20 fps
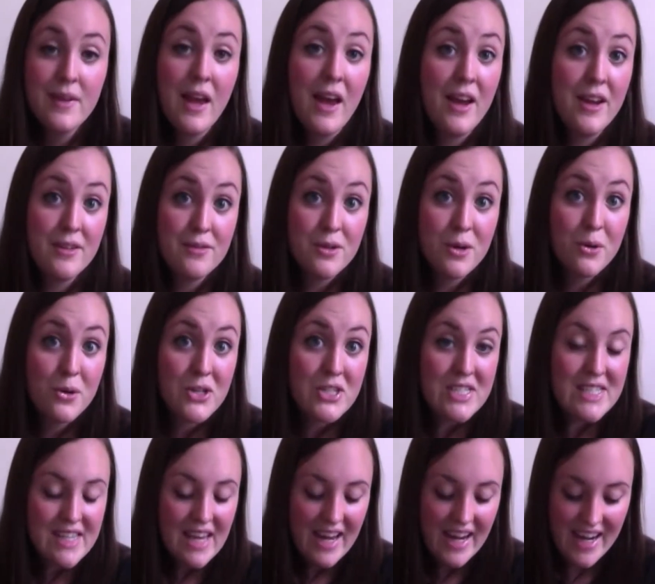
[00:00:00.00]
I of
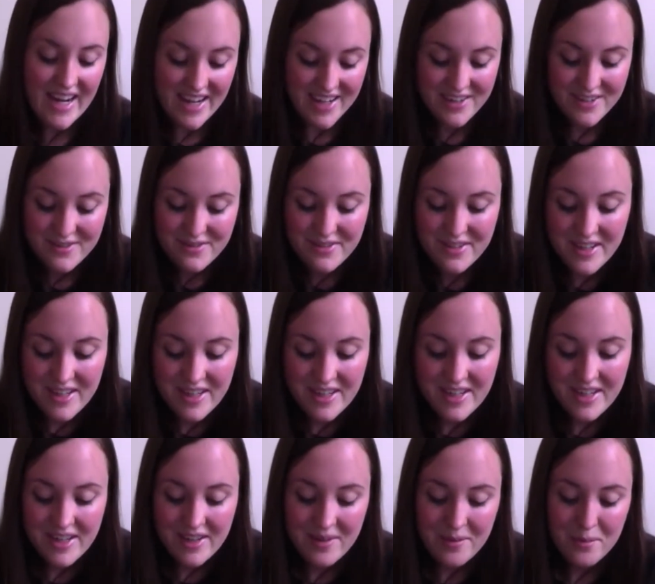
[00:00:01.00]
course have
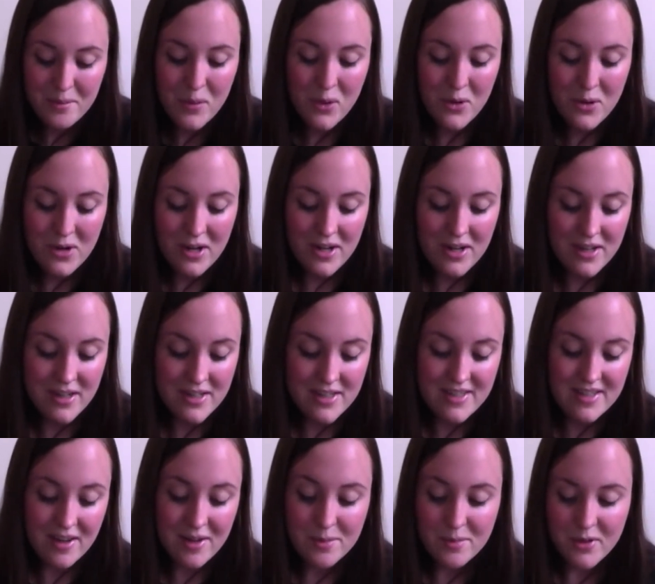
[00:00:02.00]
more
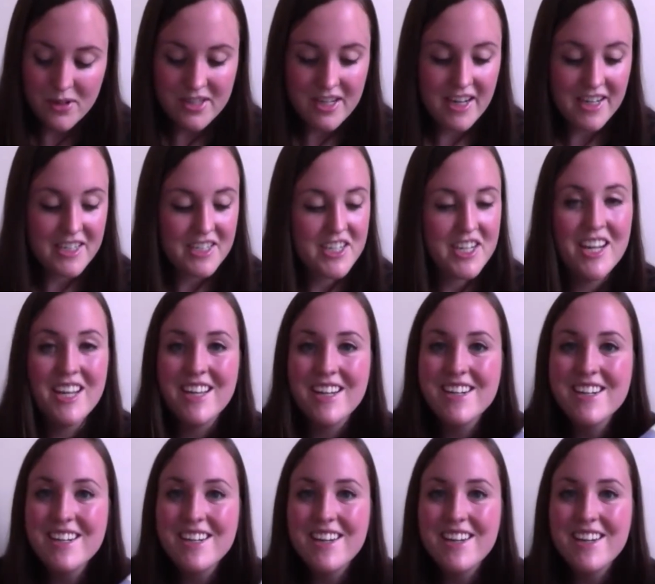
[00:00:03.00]
sun protection.